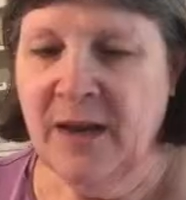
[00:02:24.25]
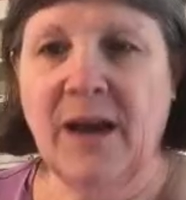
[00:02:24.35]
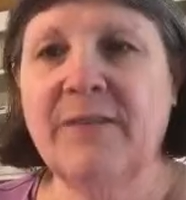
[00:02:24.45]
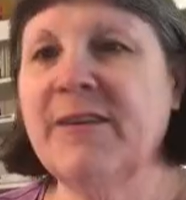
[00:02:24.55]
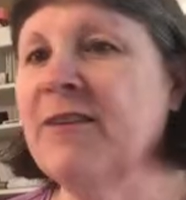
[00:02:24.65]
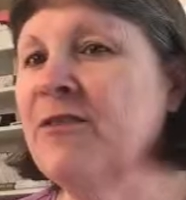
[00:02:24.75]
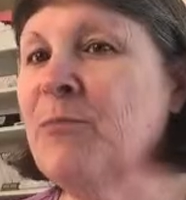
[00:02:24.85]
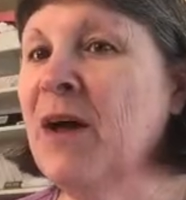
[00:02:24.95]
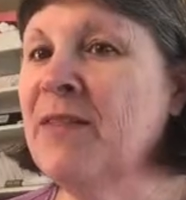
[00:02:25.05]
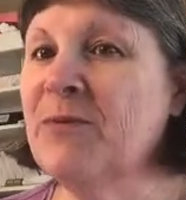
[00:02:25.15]
Every other
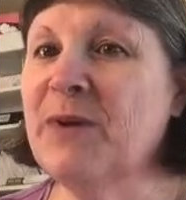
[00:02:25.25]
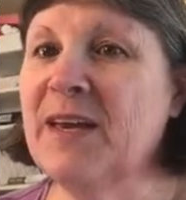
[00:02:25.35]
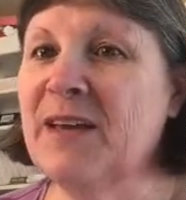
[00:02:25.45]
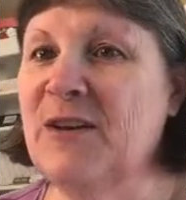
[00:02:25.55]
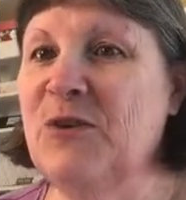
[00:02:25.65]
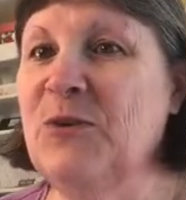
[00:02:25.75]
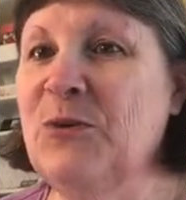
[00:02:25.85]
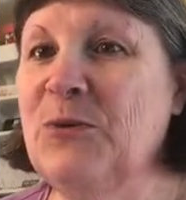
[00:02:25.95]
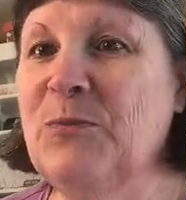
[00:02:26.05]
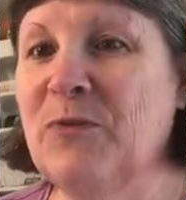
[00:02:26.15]
month we get
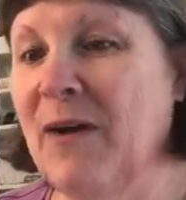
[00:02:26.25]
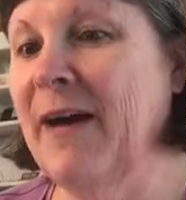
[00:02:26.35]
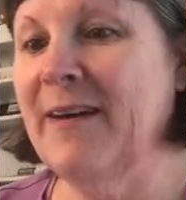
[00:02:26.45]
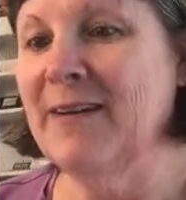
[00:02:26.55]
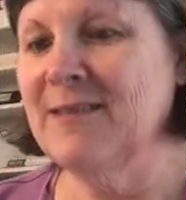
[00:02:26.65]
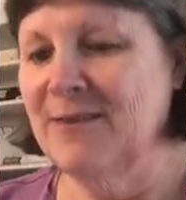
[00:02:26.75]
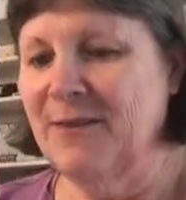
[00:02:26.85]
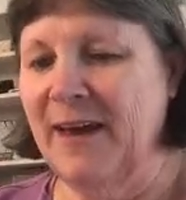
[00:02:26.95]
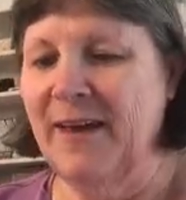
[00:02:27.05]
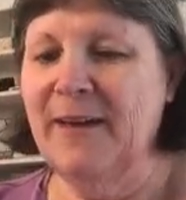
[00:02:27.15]
new product,
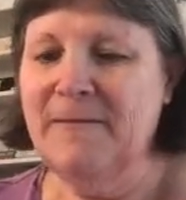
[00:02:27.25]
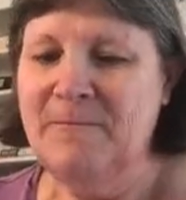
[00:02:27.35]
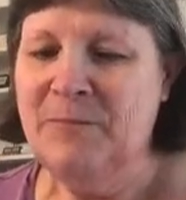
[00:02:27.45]
okay?